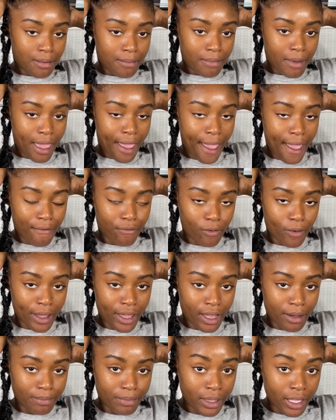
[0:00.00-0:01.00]

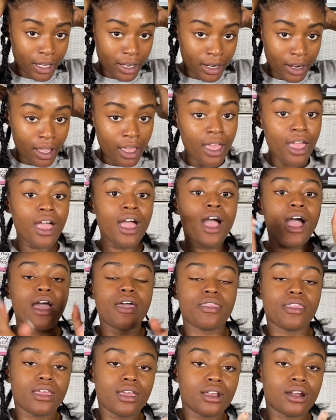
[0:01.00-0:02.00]
halfway up there,
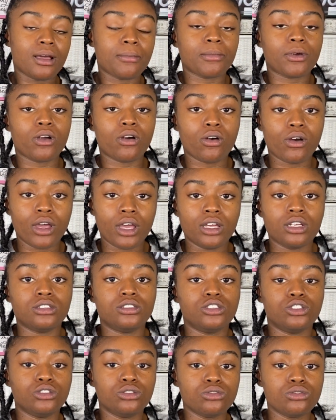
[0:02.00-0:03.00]
and then I'm going
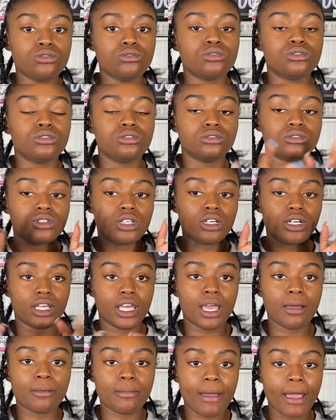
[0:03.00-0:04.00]
to turn the
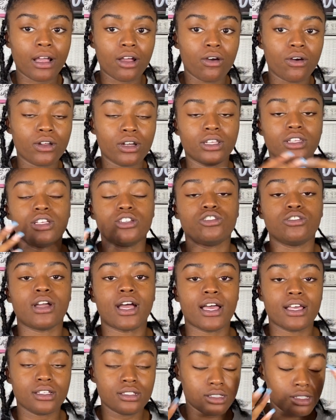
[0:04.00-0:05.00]
camera back on and let you
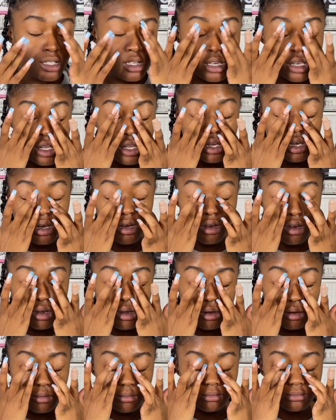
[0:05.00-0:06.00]
guys
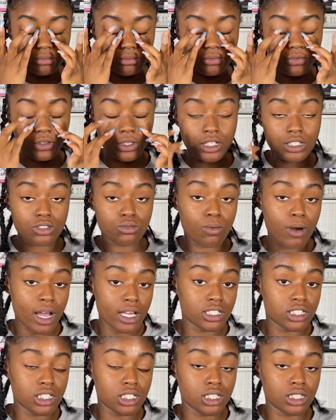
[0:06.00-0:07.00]
finish
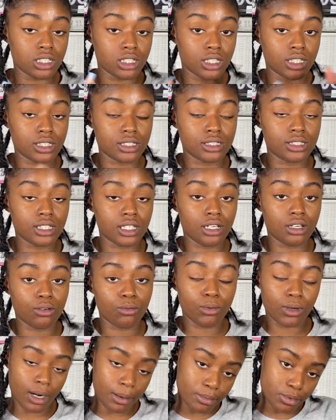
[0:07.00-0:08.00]
watching and
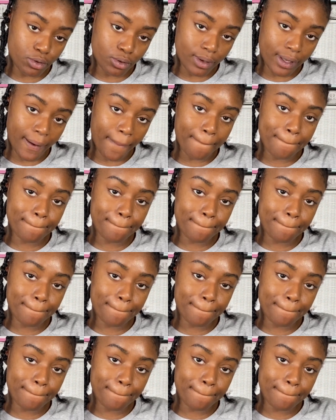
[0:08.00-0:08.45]
seeing what I'm doing.